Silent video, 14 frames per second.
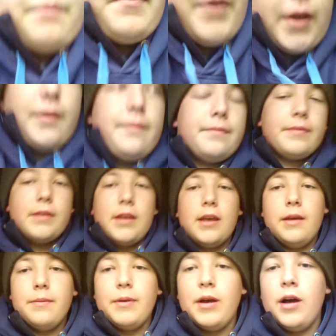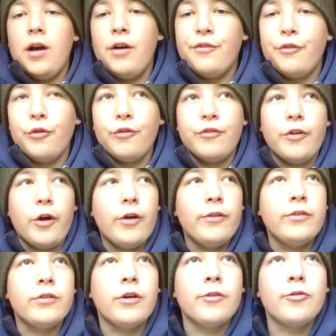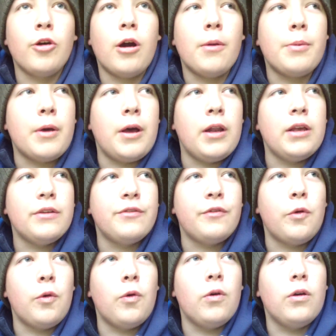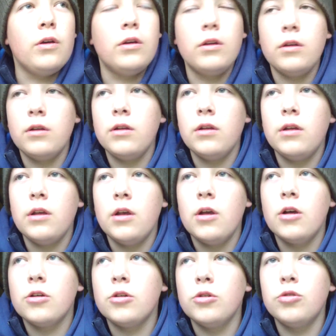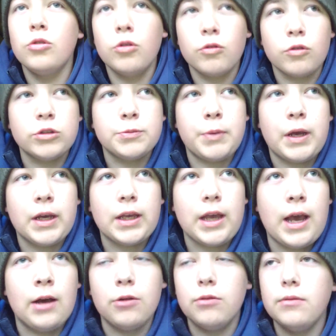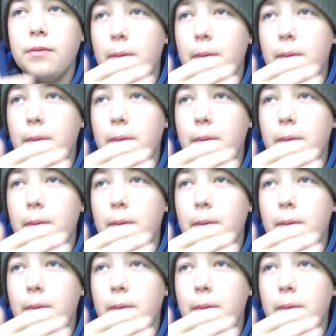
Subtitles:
But yeah, about 4:30, 5, so I've got up early at 4. Got all the rods back out,